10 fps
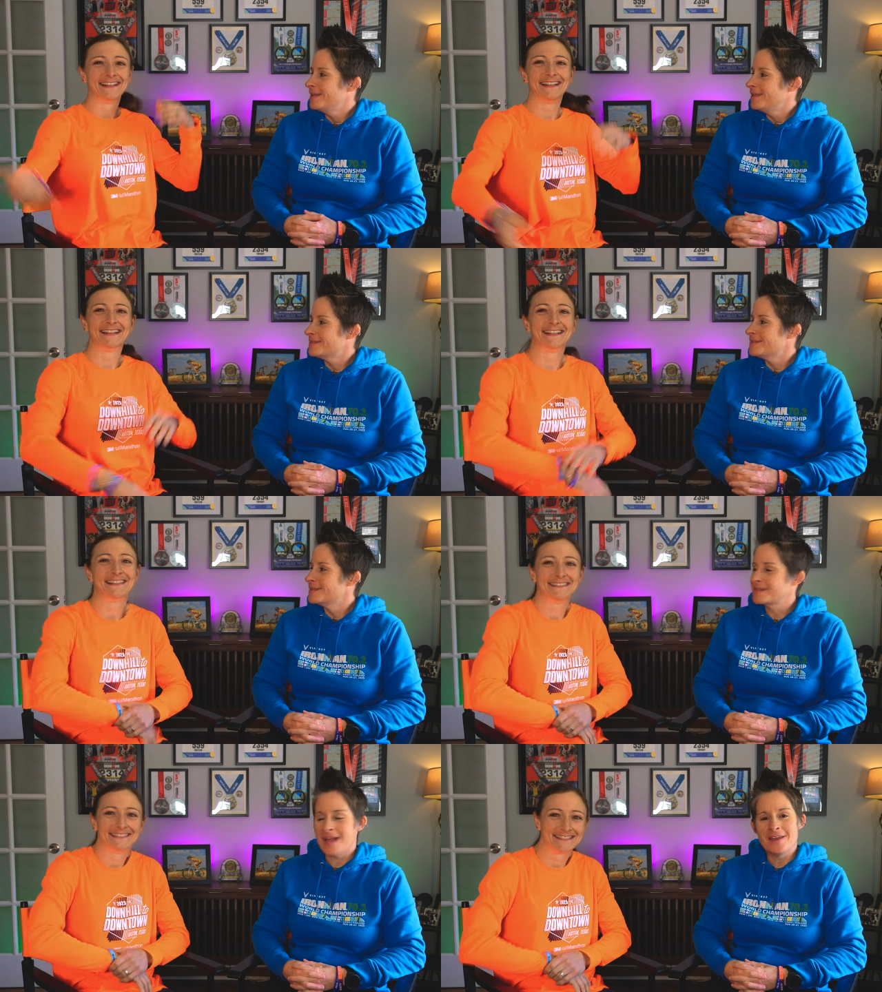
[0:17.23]
Speaker 1: This
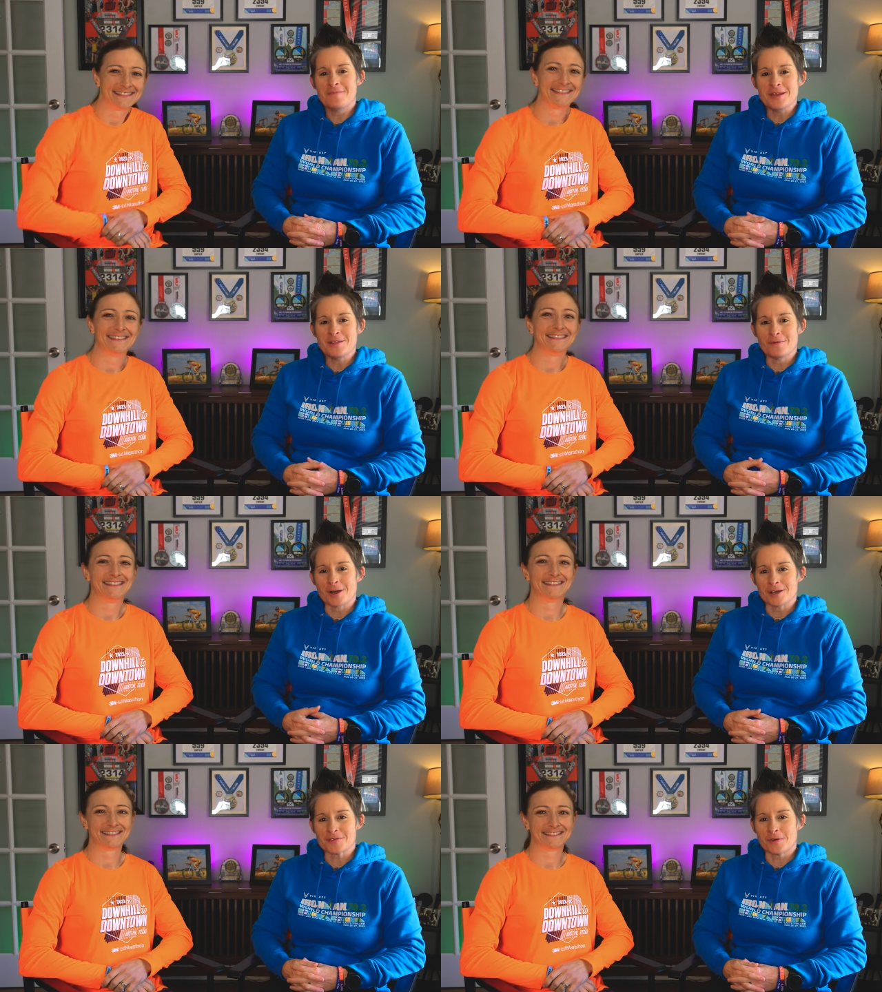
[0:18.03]
has kind of been in the
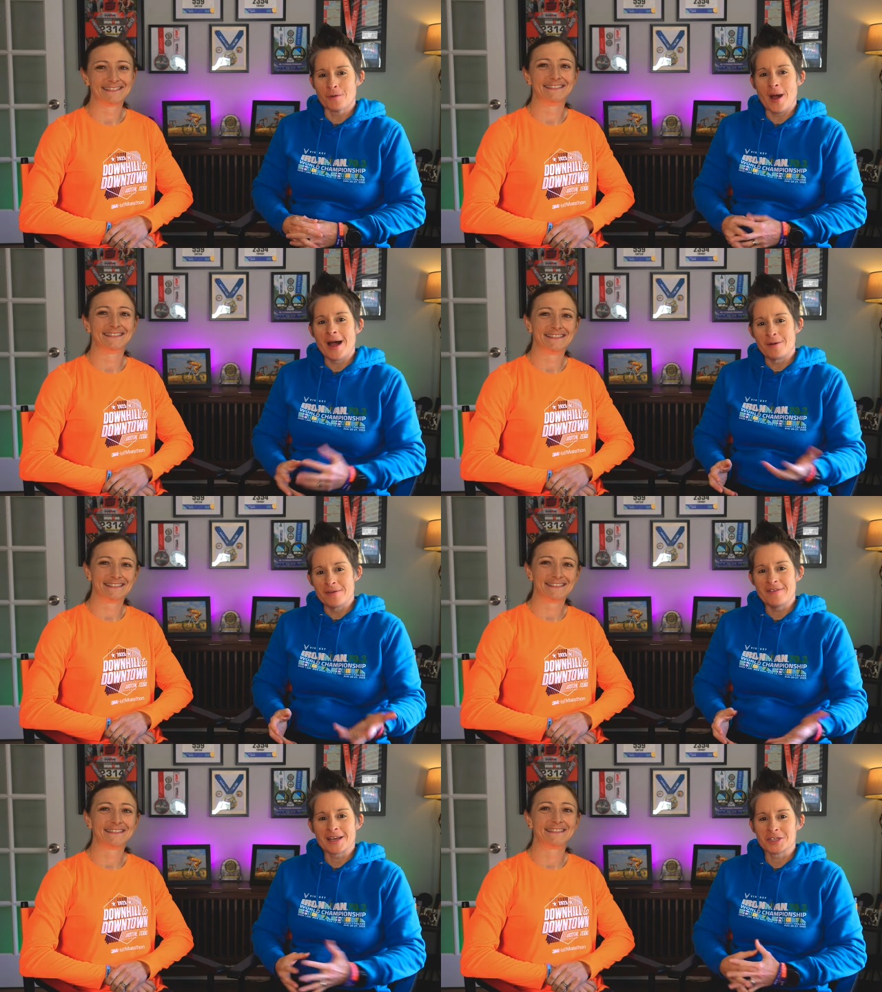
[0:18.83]
works for a while.
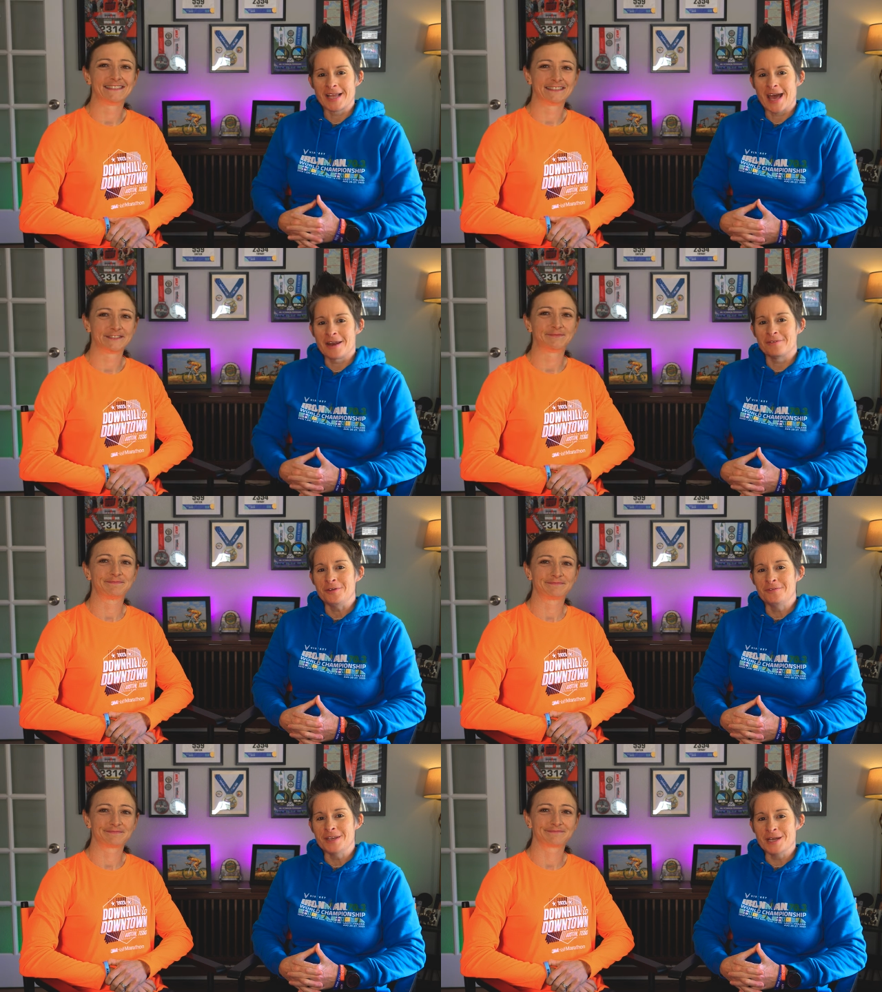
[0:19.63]
We've actually had a
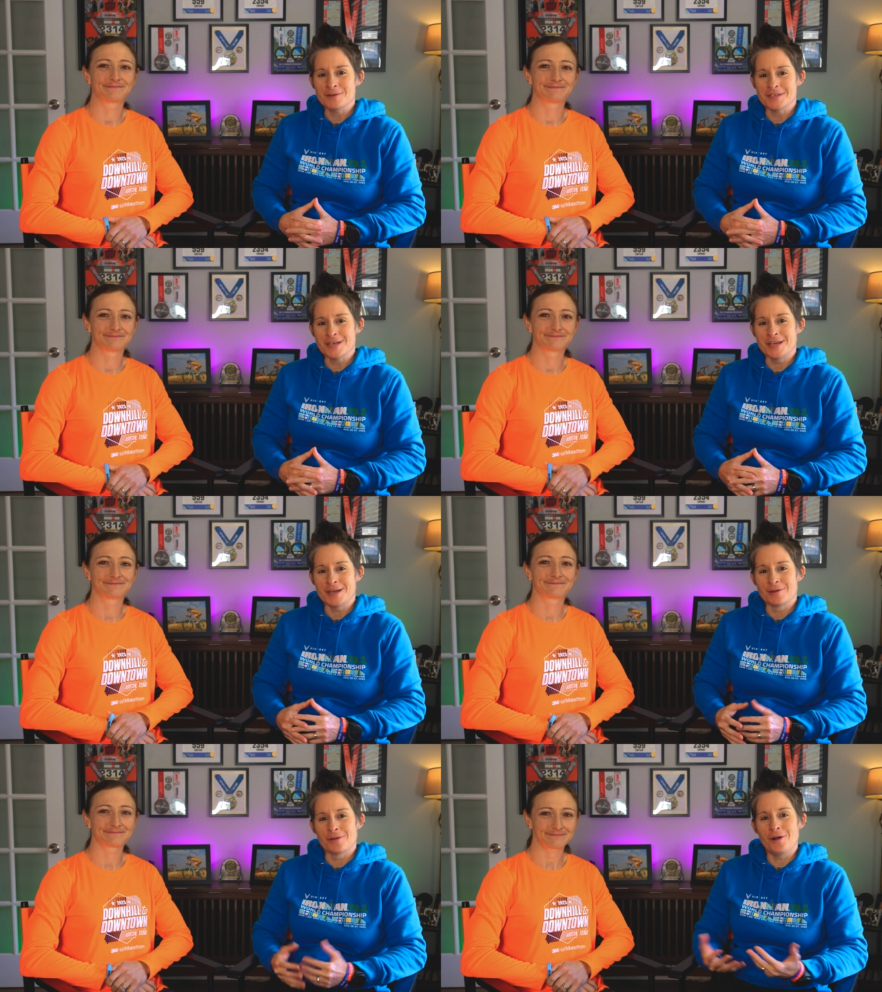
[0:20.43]
few videos in
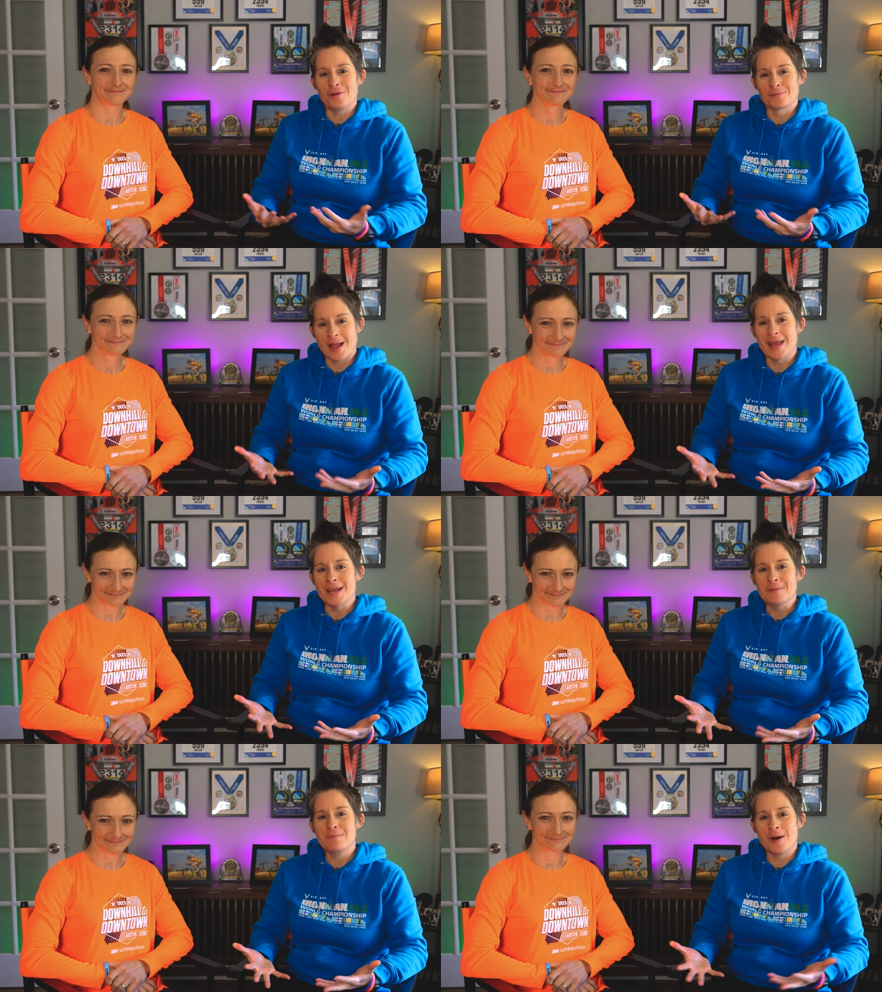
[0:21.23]
here
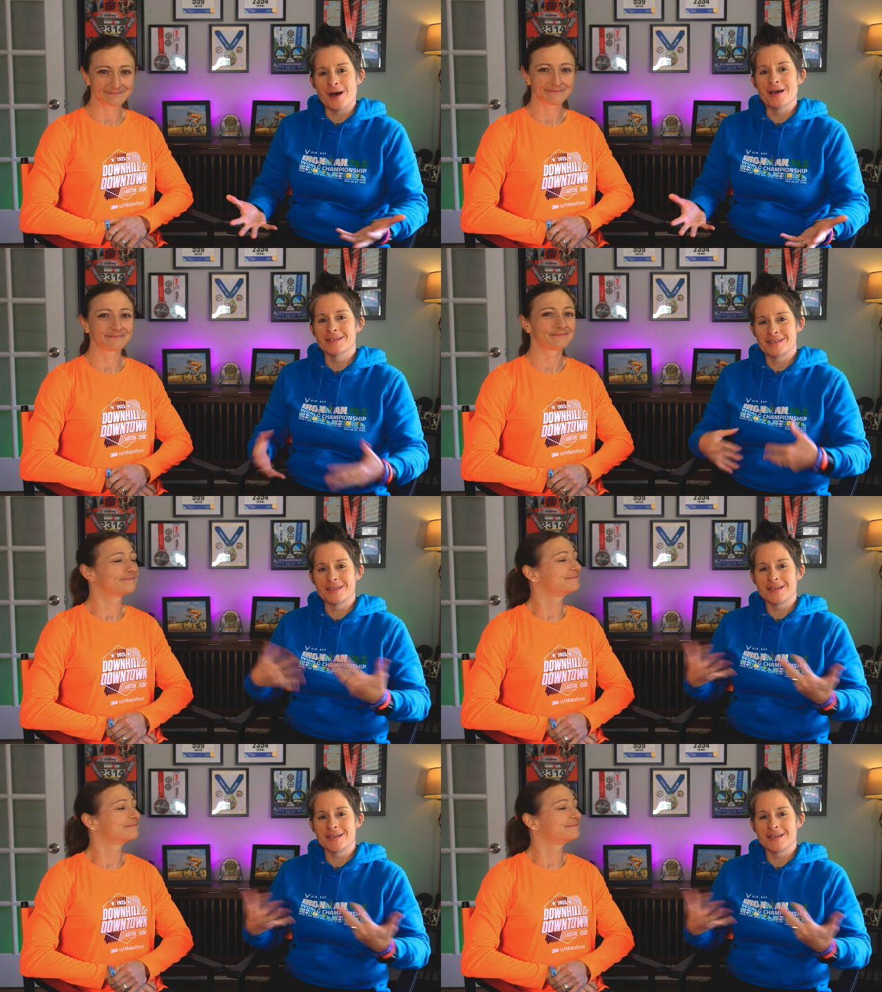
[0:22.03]
already, but